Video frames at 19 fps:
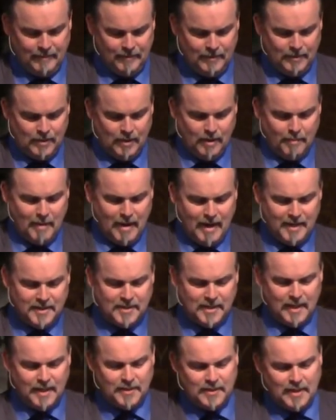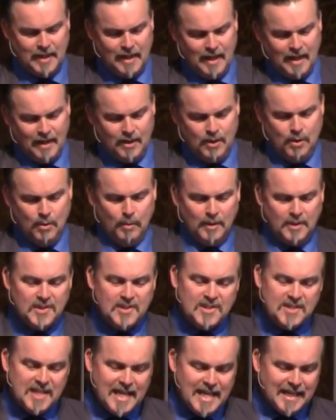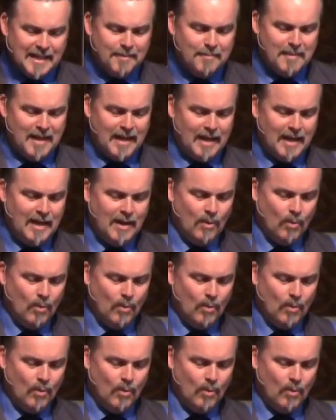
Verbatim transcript: Jeremiah says, You will seek me